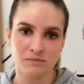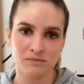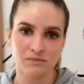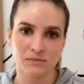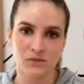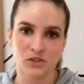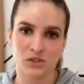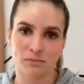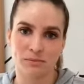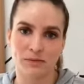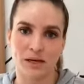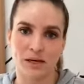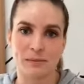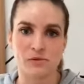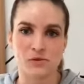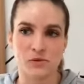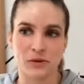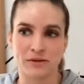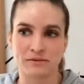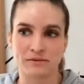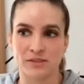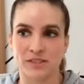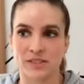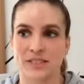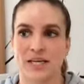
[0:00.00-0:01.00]
Sometimes we
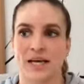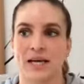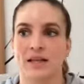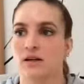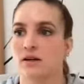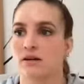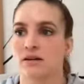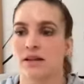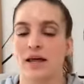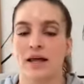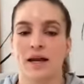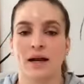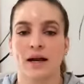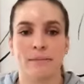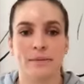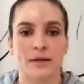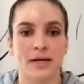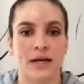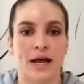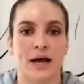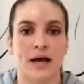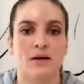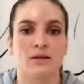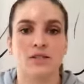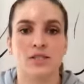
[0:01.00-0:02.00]
have to tailor that up and
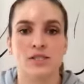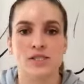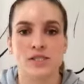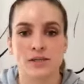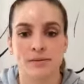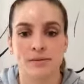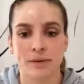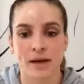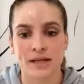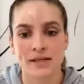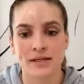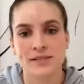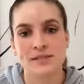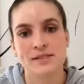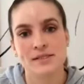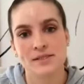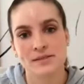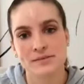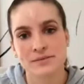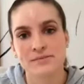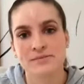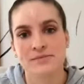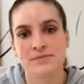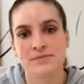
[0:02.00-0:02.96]
down. Just depends.